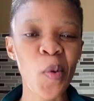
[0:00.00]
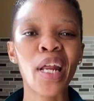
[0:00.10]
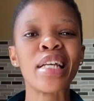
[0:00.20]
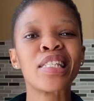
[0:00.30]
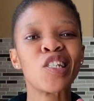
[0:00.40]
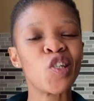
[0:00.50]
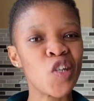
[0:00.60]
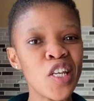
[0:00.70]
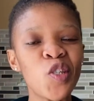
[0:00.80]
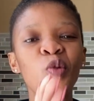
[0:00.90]
what I
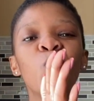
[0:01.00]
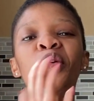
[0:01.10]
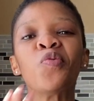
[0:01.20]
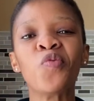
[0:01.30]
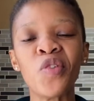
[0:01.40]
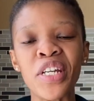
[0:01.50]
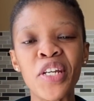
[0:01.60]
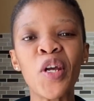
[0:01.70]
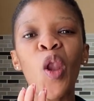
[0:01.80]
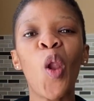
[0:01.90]
suggest we
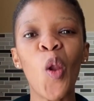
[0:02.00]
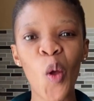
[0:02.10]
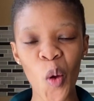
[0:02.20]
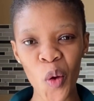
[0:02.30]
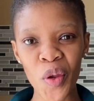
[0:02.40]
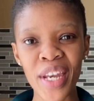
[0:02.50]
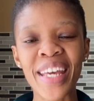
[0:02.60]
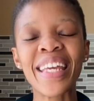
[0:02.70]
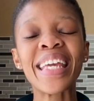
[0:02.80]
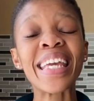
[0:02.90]
relearn
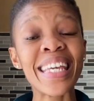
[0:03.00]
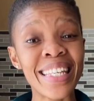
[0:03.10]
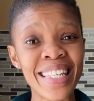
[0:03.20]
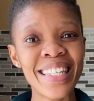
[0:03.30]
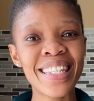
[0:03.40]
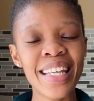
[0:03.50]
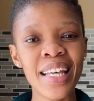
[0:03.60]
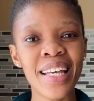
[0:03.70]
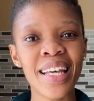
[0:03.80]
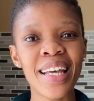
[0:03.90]
is
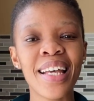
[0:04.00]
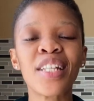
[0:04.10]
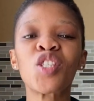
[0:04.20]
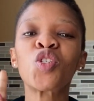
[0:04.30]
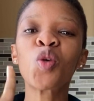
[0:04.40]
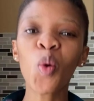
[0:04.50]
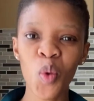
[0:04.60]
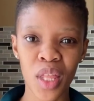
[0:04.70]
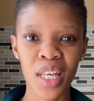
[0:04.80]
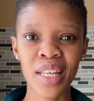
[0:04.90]
two
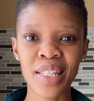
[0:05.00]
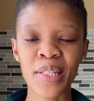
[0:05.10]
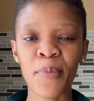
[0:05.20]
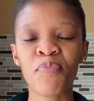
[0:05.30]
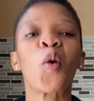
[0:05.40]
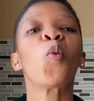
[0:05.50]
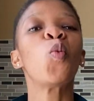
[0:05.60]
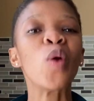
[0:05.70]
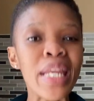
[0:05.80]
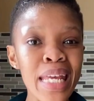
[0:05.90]
things.
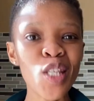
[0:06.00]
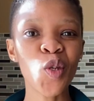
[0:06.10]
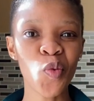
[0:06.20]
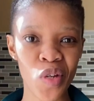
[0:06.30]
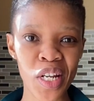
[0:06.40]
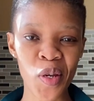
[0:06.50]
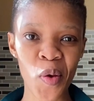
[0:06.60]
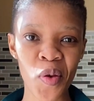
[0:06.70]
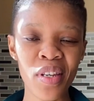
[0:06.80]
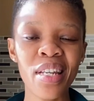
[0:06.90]
We need to
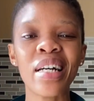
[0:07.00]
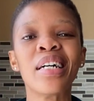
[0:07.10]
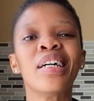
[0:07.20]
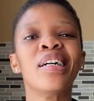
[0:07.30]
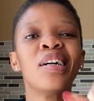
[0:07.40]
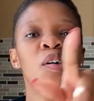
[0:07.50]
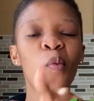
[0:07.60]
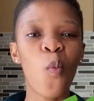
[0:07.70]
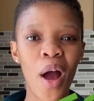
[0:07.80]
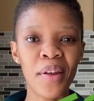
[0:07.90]
relearn,
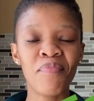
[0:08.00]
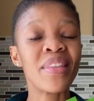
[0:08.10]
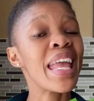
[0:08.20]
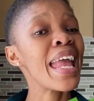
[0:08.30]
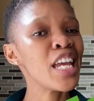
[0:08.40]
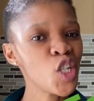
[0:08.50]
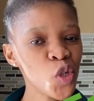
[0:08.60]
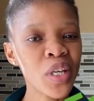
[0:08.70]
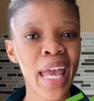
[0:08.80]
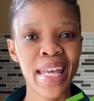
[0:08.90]
one,
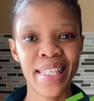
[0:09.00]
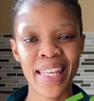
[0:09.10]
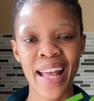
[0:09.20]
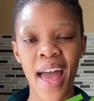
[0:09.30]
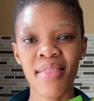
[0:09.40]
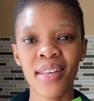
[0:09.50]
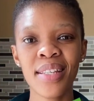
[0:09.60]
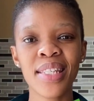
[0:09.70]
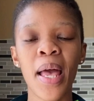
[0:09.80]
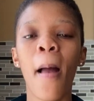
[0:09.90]
educating
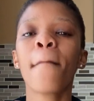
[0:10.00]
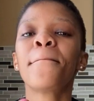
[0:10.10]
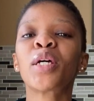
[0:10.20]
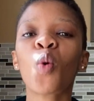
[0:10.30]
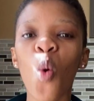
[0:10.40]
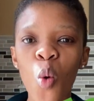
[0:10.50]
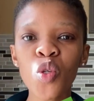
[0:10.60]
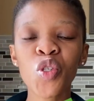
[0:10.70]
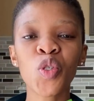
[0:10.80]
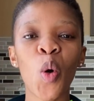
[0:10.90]
others, but
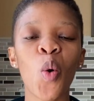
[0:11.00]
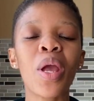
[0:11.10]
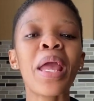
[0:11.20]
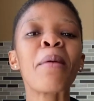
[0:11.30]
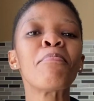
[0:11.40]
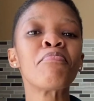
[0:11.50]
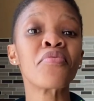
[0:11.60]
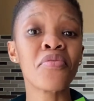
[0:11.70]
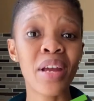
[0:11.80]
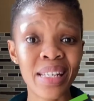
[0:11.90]
also
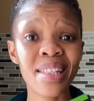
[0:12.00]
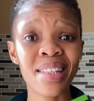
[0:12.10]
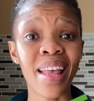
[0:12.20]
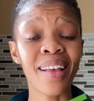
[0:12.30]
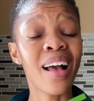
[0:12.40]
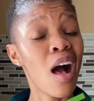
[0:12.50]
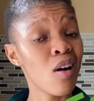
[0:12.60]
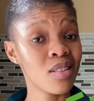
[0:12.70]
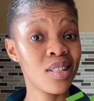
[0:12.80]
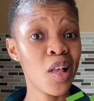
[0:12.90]
embracing
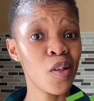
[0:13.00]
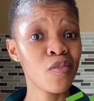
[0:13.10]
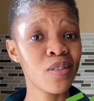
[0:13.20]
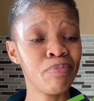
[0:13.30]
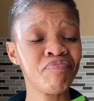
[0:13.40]
ourselves.